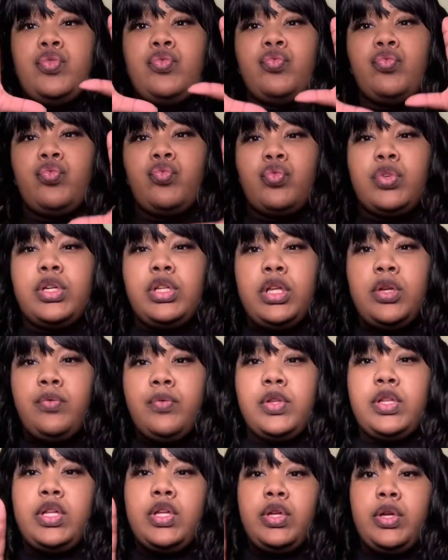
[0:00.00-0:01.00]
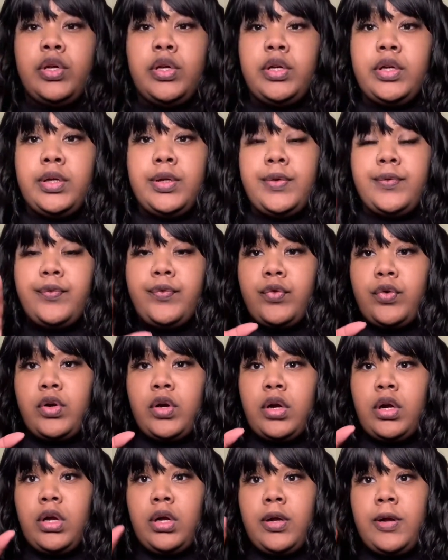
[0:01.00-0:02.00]
really, really good for
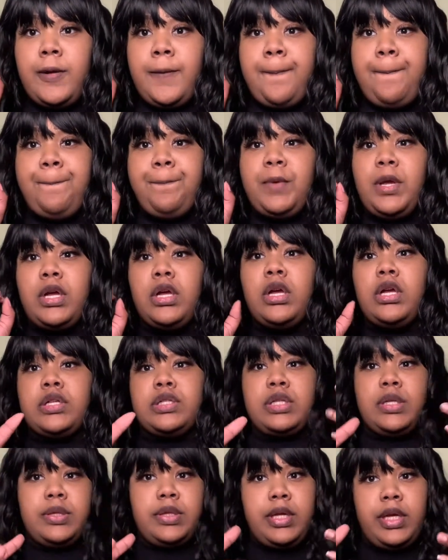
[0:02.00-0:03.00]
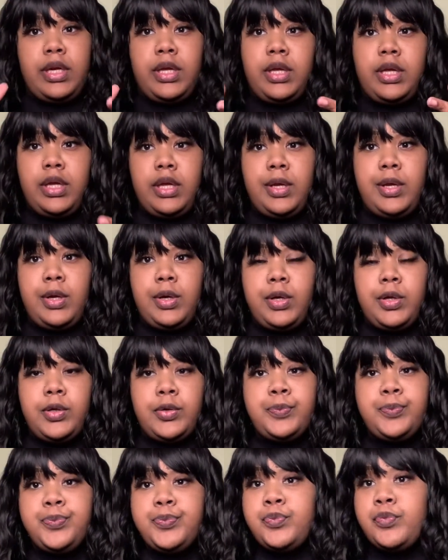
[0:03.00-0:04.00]
um, a synthetic
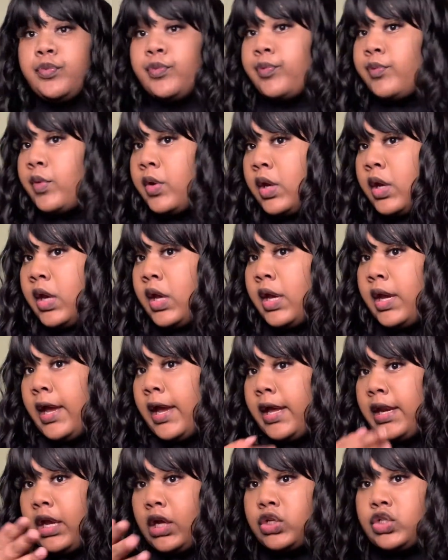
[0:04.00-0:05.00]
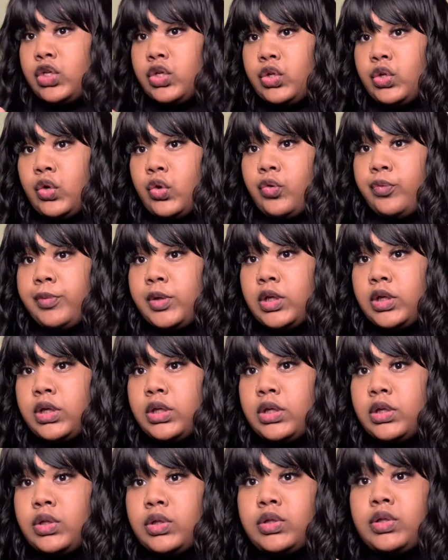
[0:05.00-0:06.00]
hair. And I should know
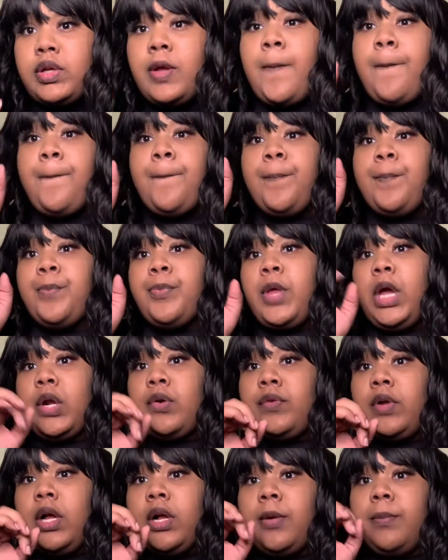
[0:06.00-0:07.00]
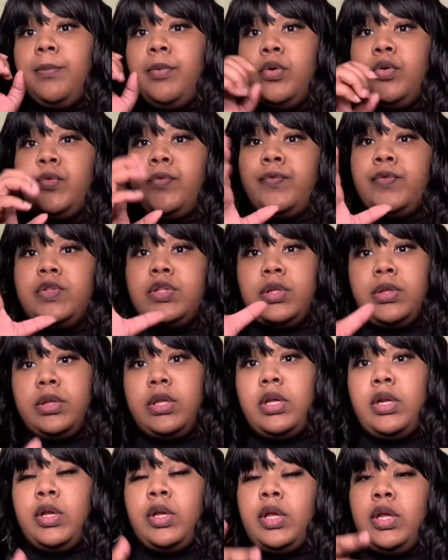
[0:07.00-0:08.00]
because I rock both
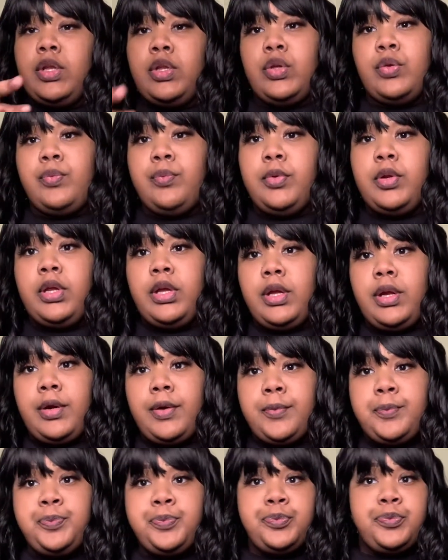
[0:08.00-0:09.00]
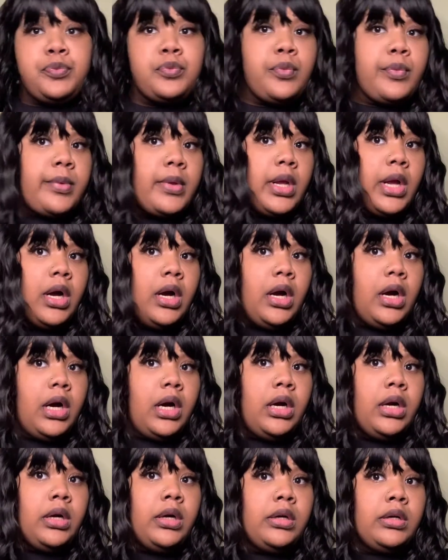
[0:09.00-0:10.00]
synthetic and human hair.
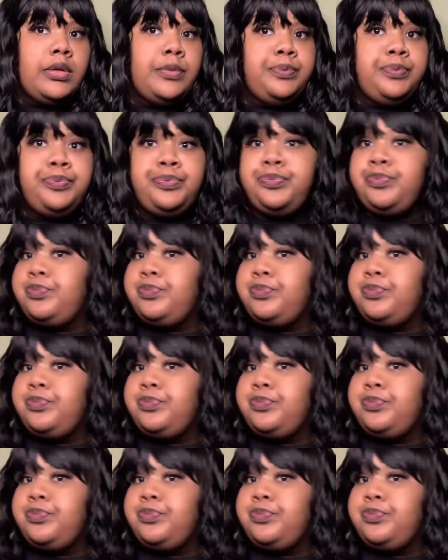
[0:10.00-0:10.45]
Um,